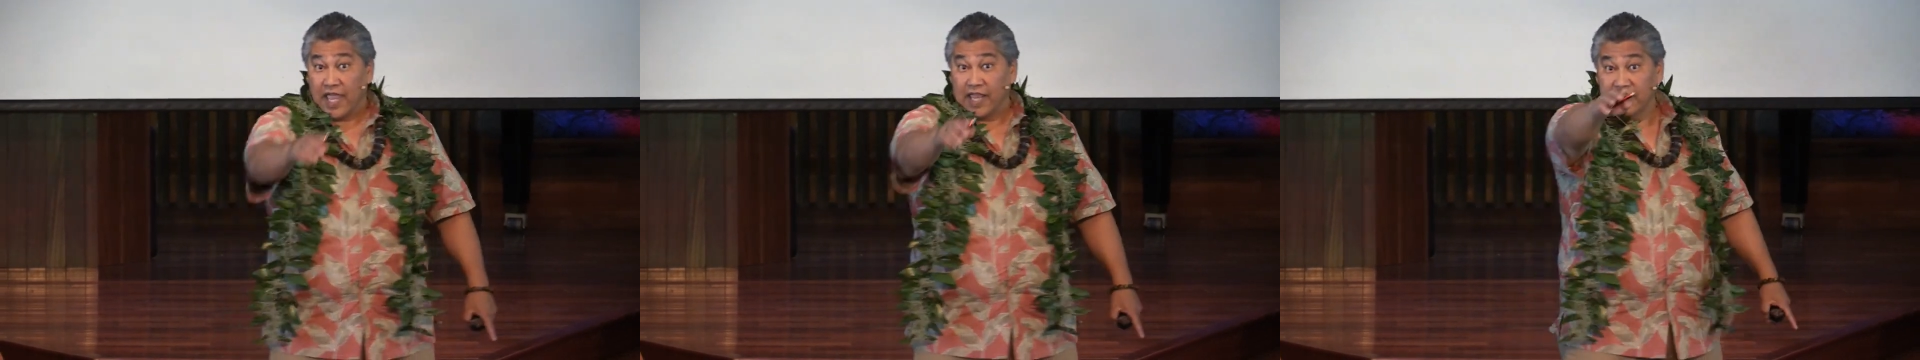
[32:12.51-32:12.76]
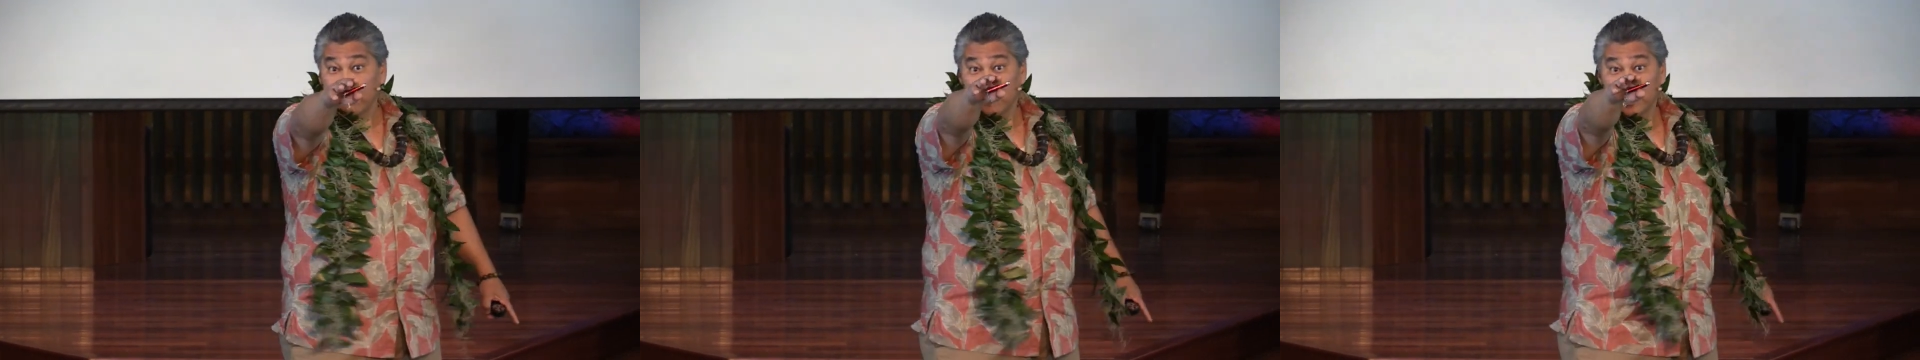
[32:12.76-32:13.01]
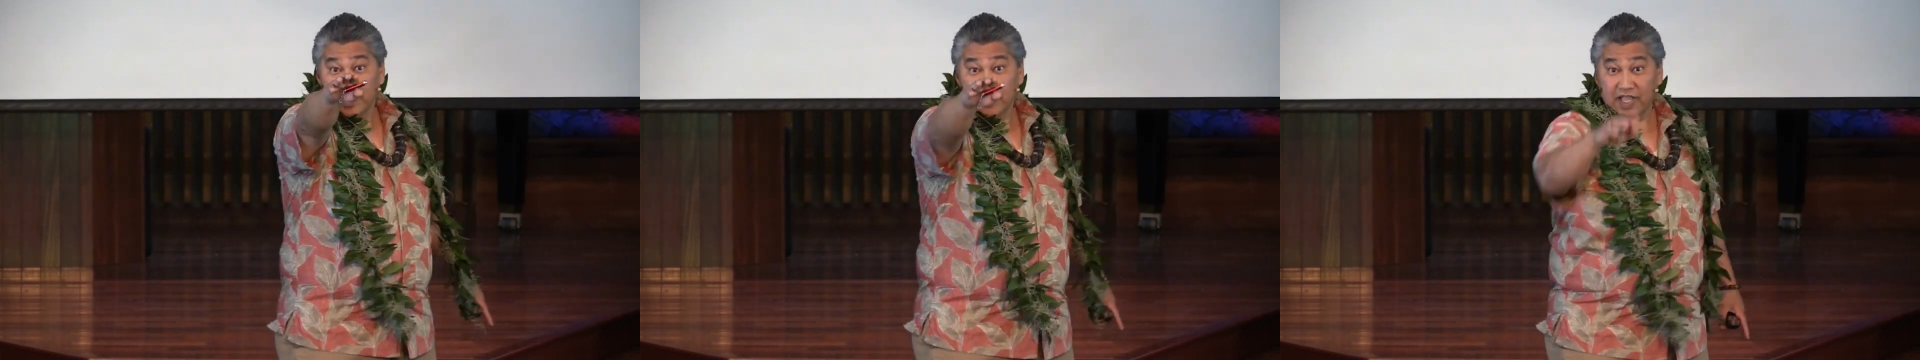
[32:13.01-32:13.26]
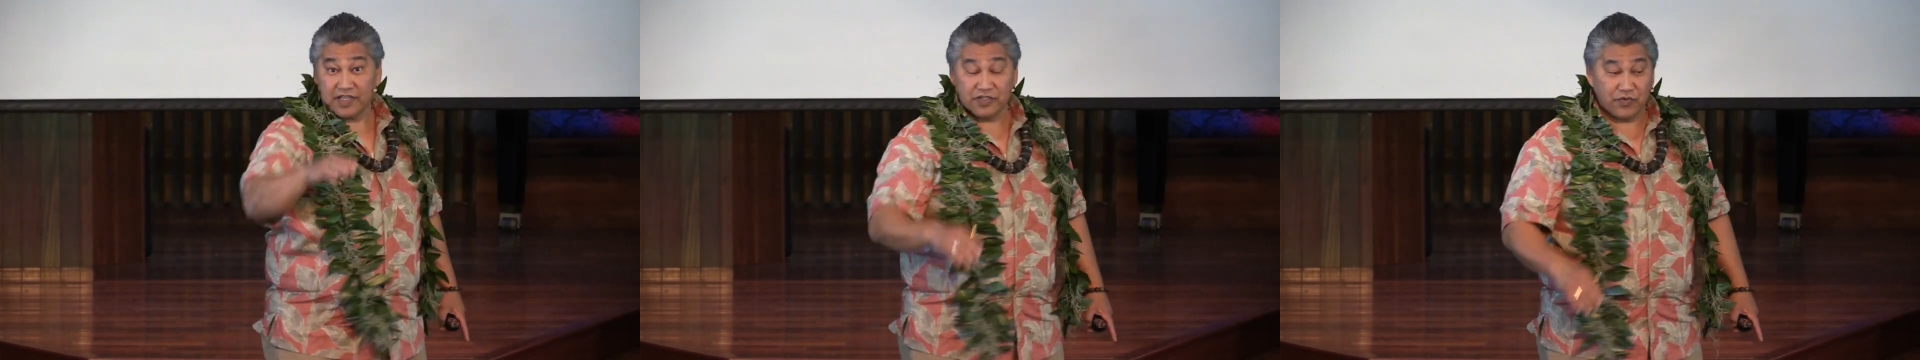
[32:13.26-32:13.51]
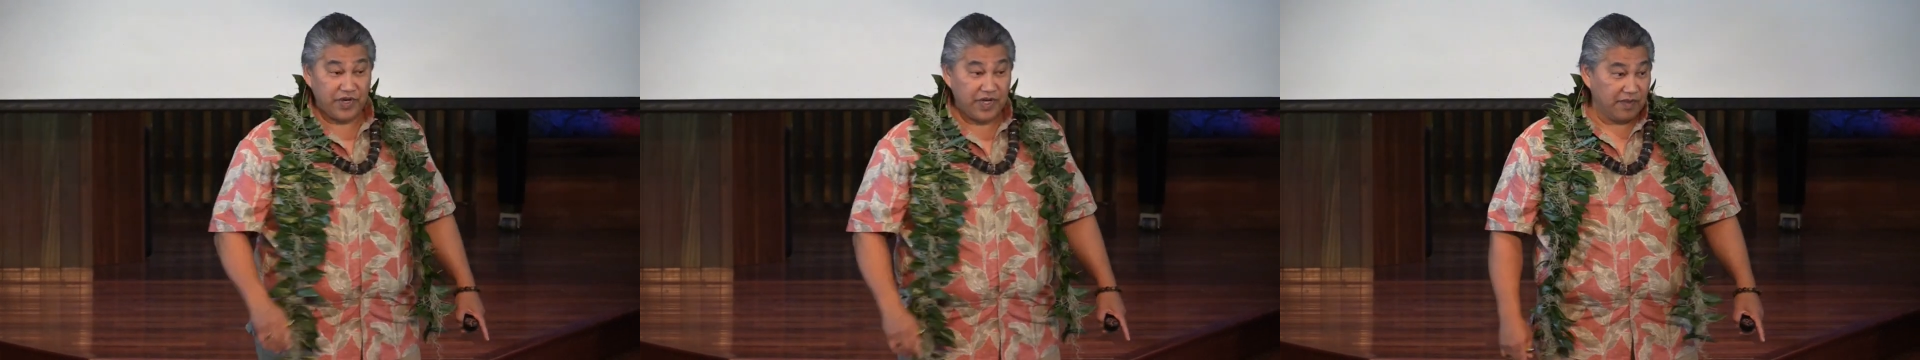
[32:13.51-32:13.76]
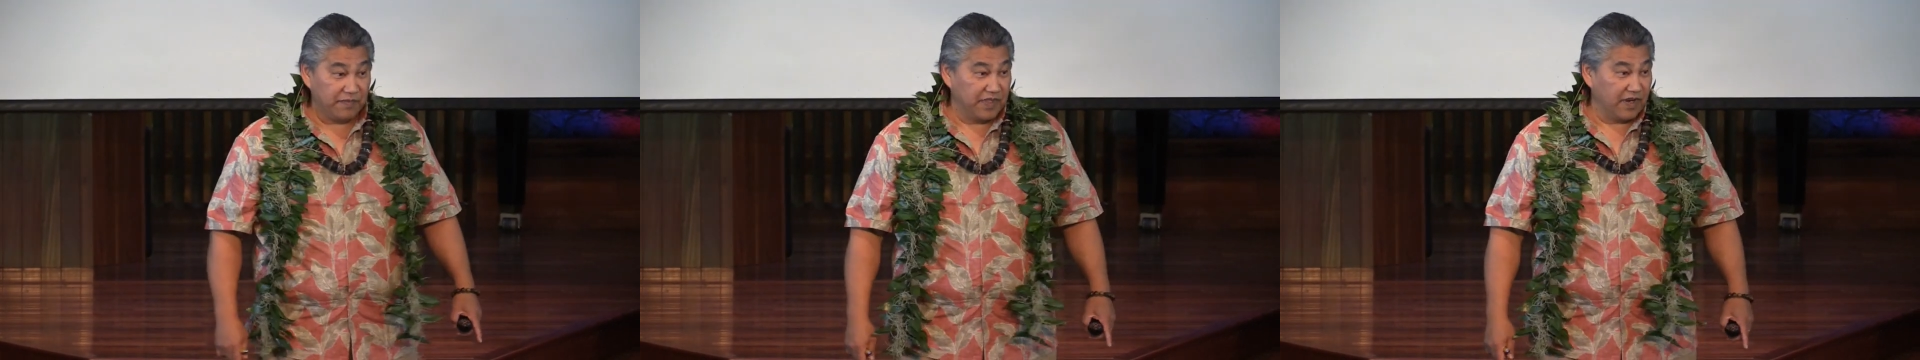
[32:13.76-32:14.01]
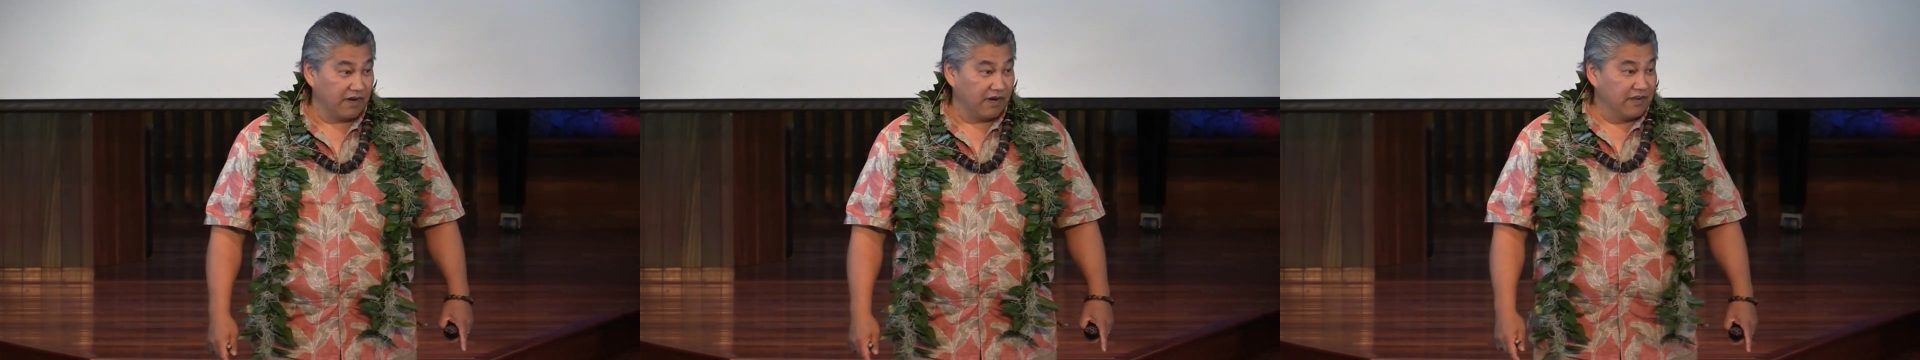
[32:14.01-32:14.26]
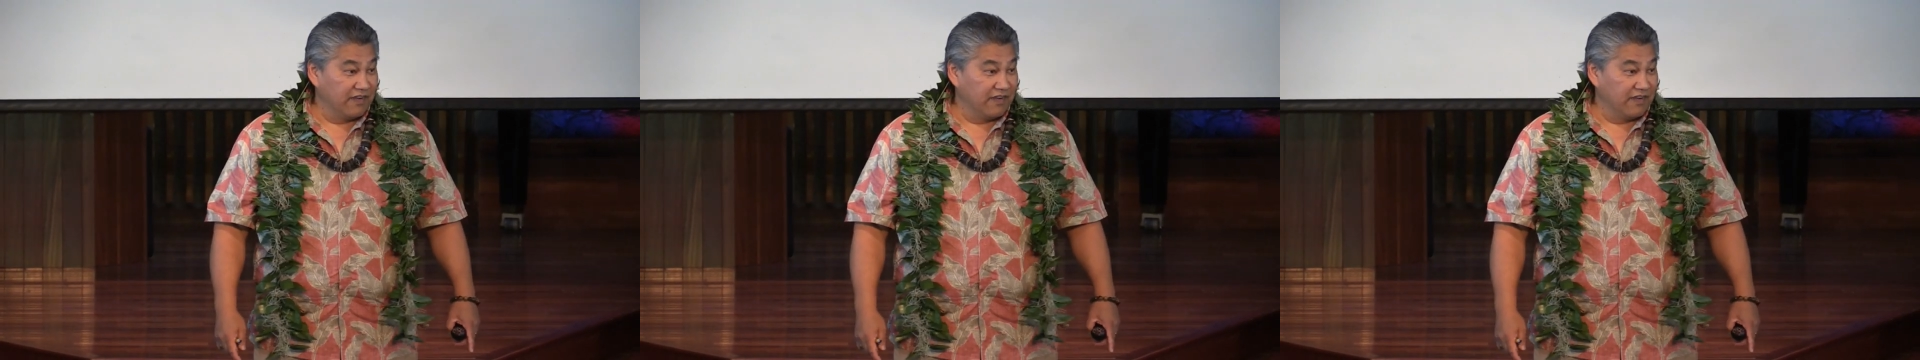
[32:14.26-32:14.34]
And everyone on that screen up there,